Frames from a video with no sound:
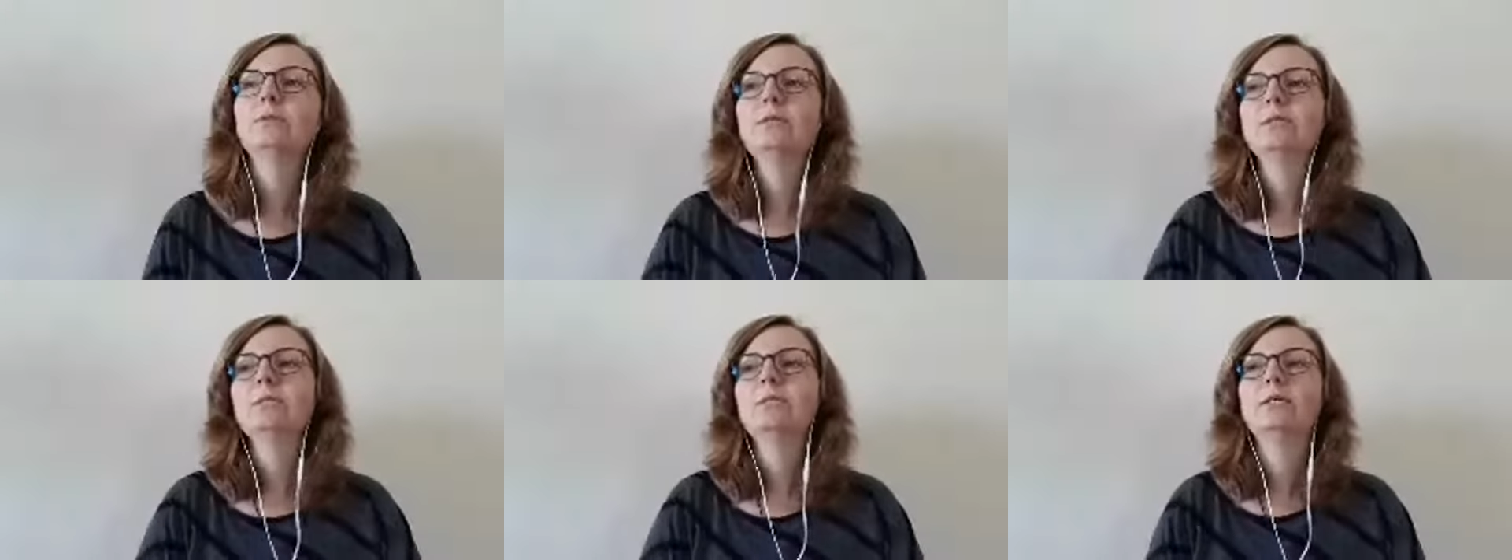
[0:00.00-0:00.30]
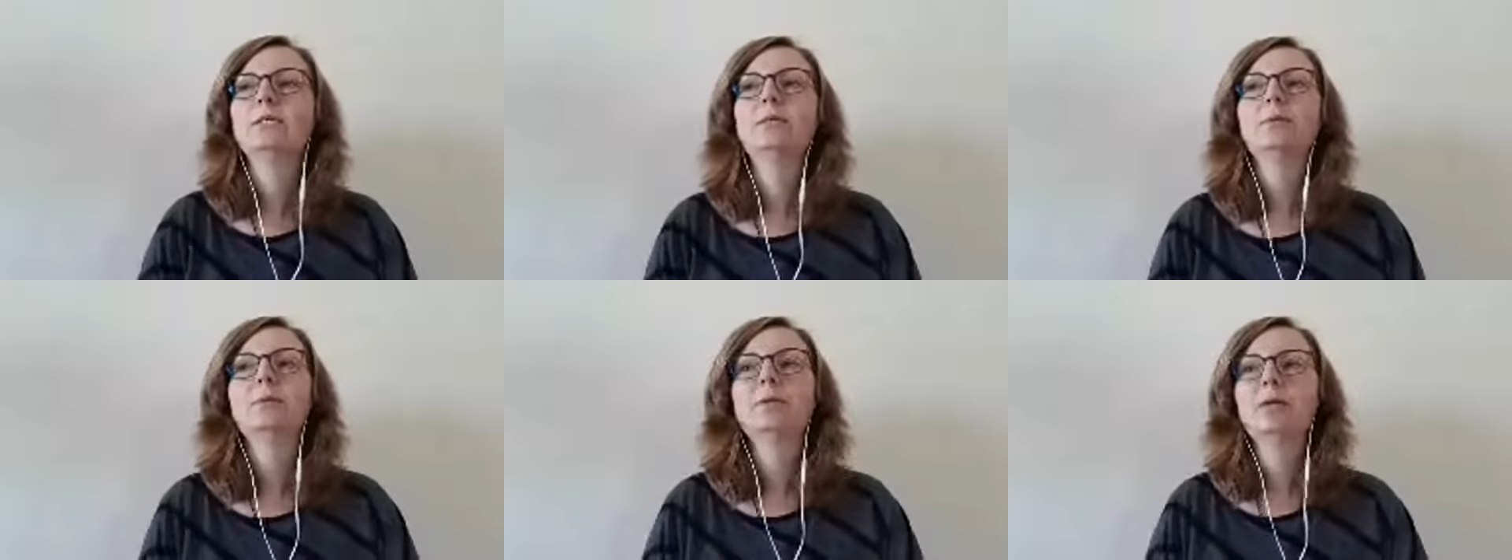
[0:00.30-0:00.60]

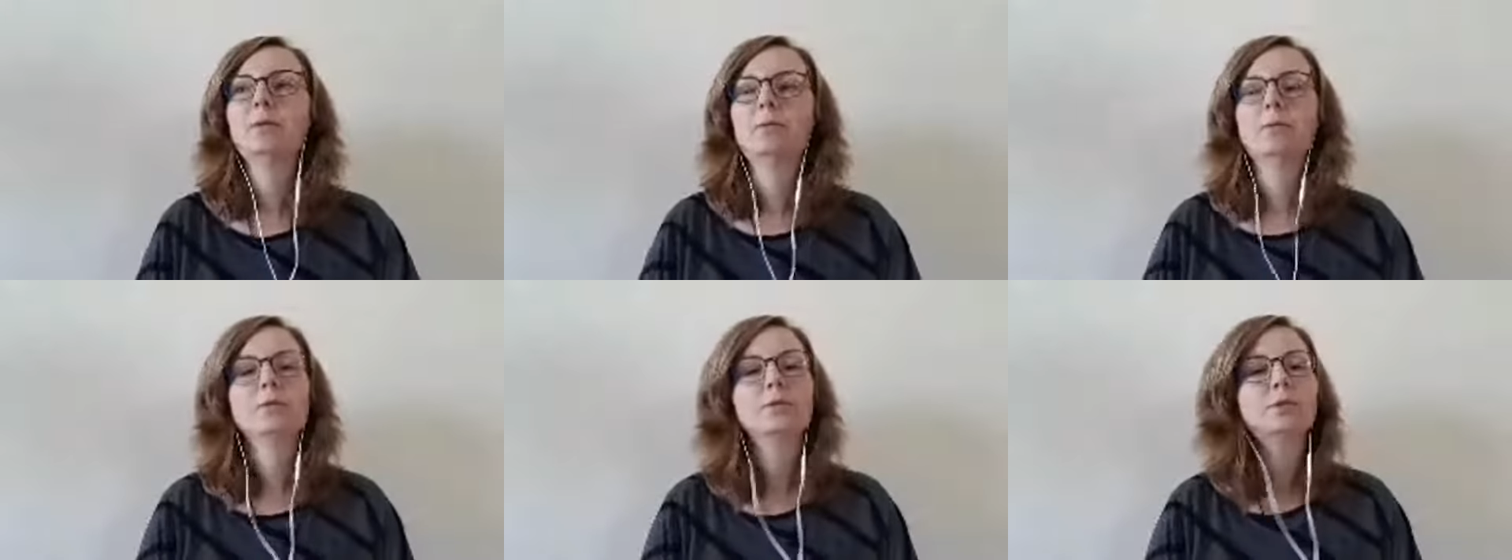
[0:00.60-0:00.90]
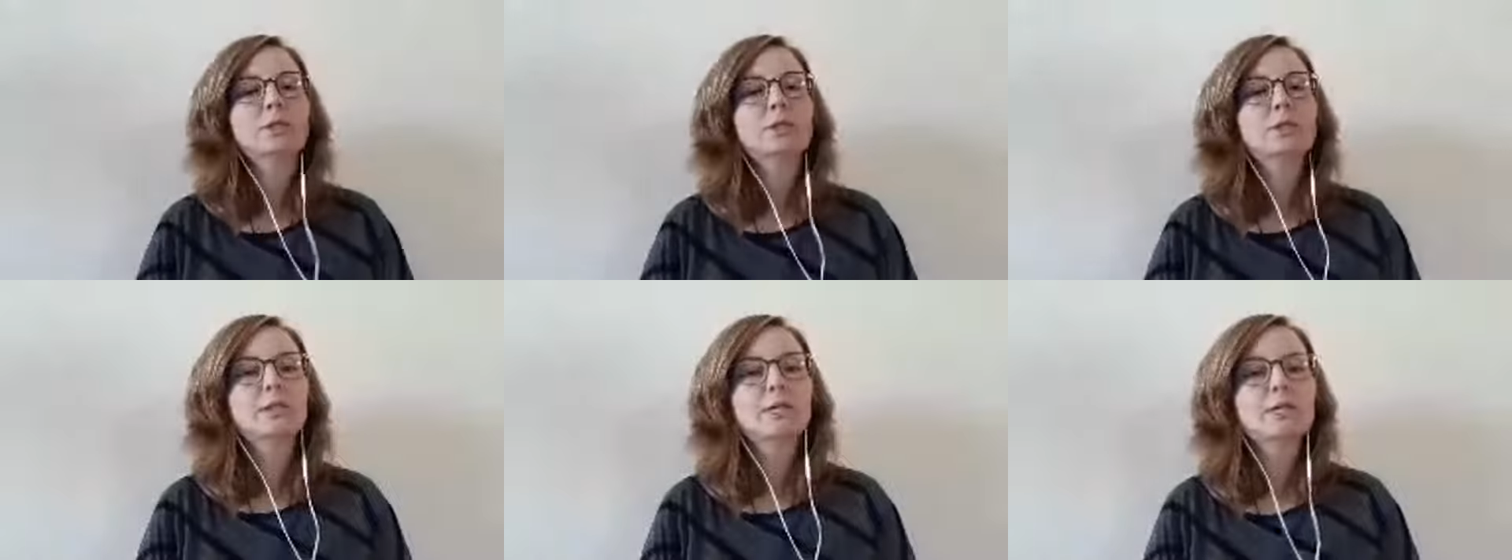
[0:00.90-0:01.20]
sit with their own
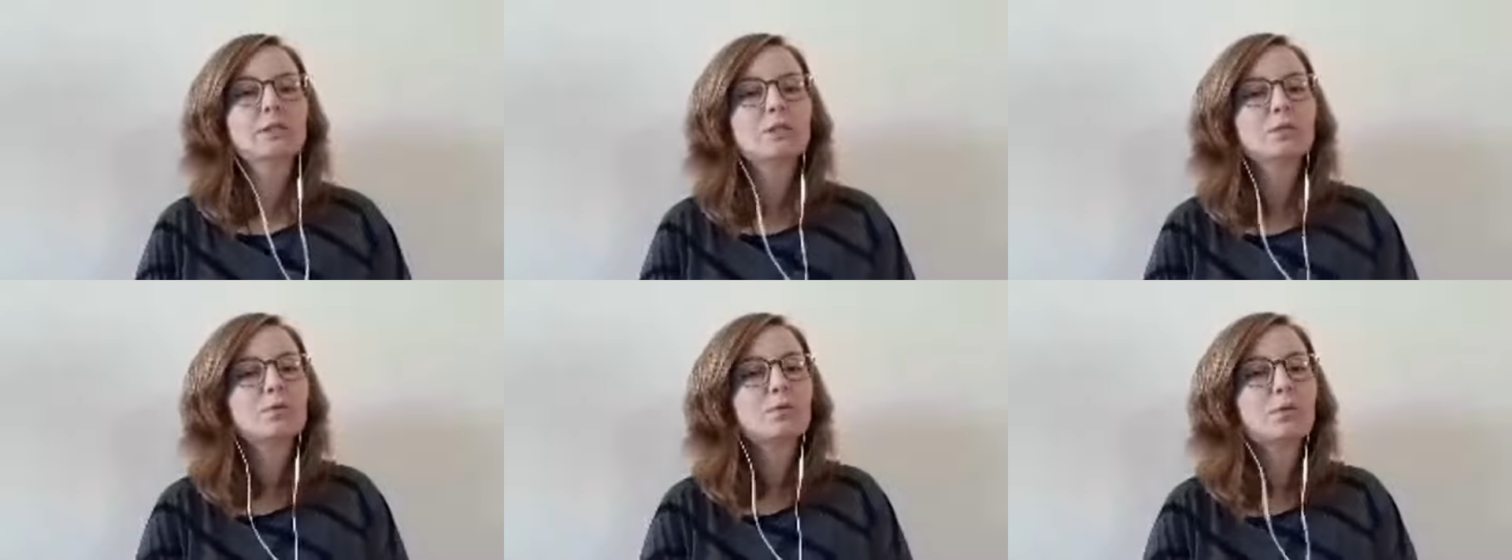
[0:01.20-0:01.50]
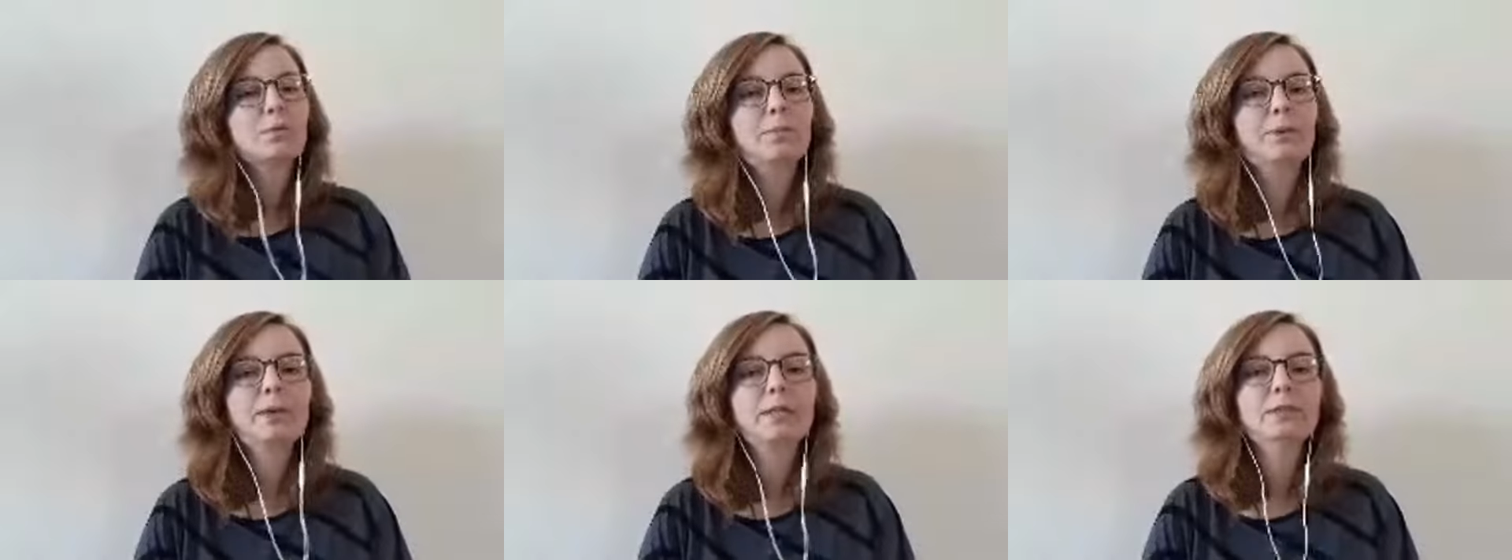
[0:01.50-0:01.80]
successes for
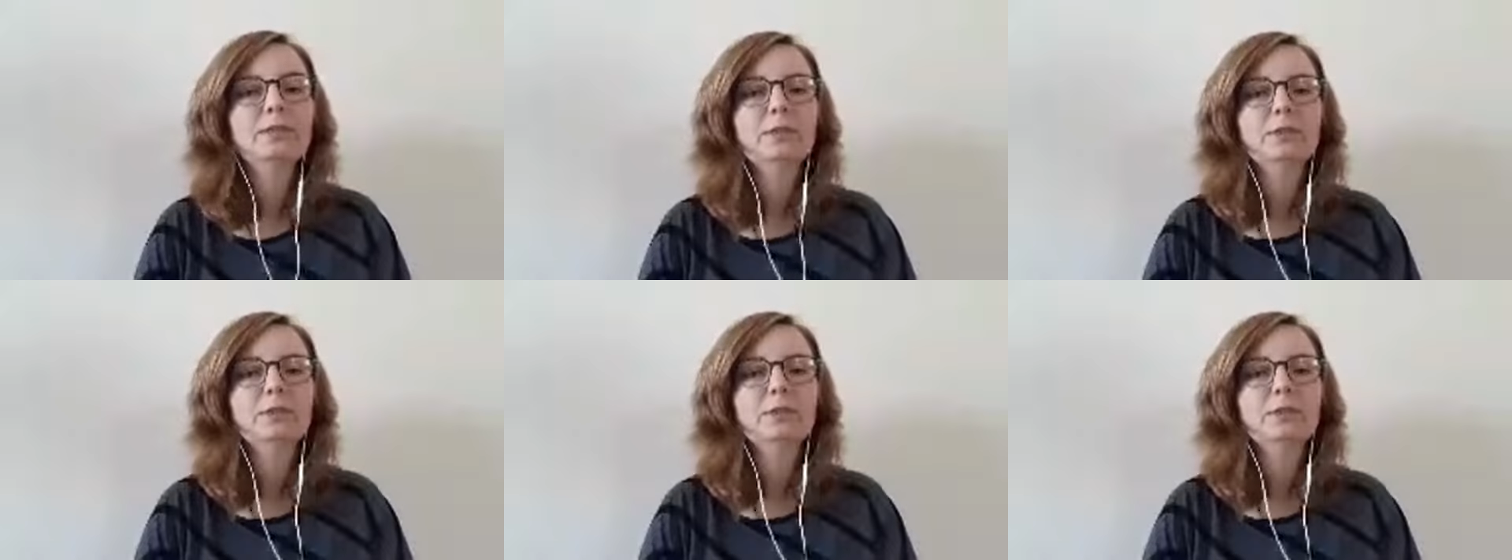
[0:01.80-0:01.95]
a bit